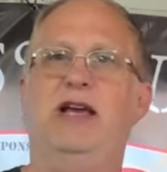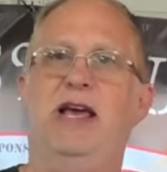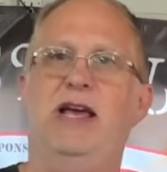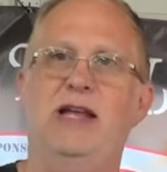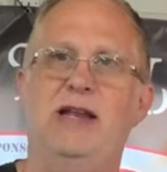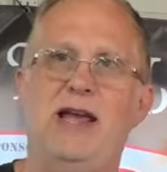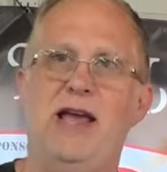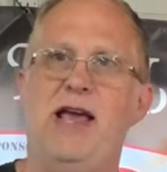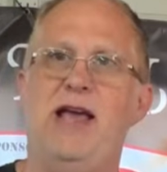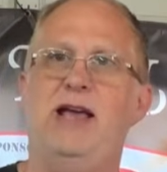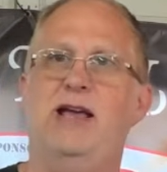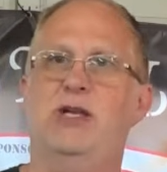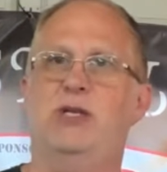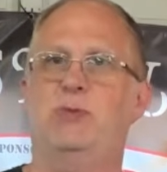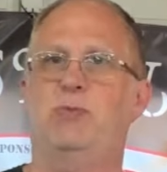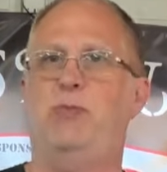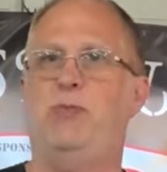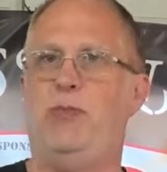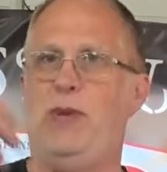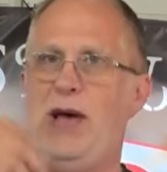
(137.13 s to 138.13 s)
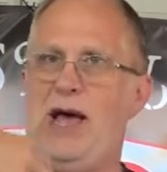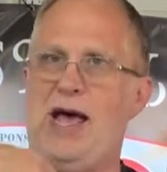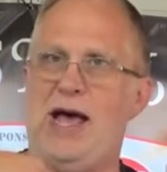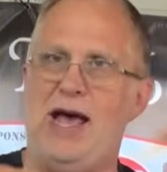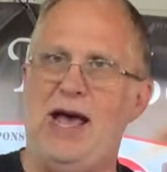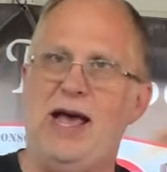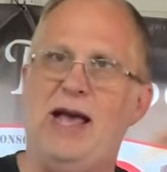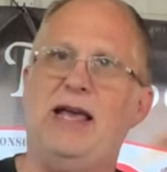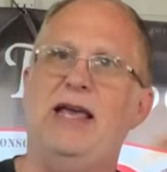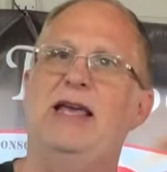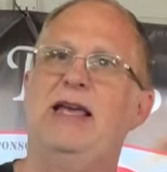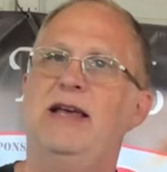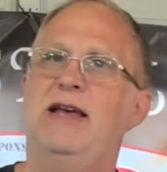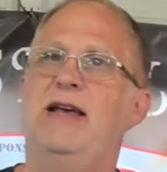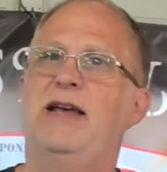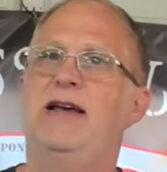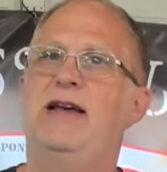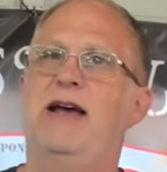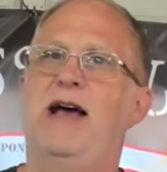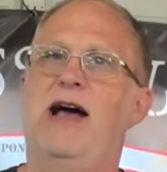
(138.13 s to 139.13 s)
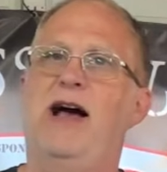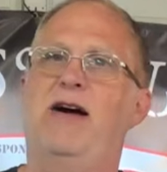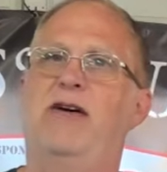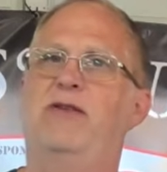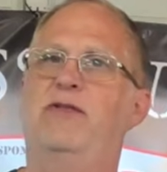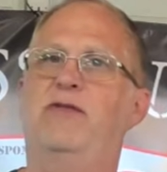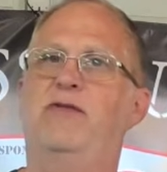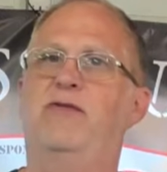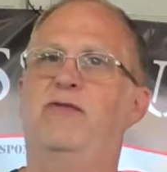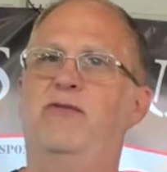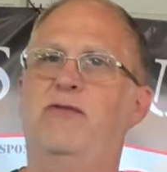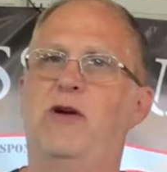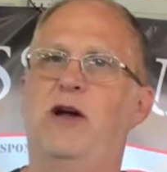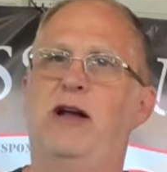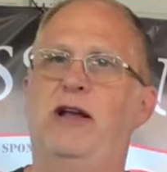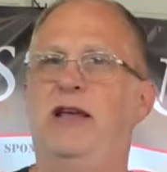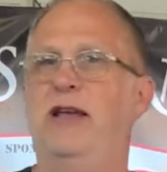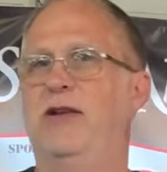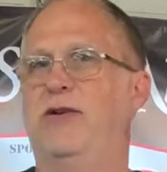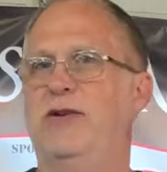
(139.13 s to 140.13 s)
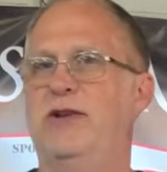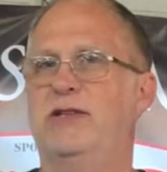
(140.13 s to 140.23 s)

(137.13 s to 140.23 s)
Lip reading: get Angus back out from,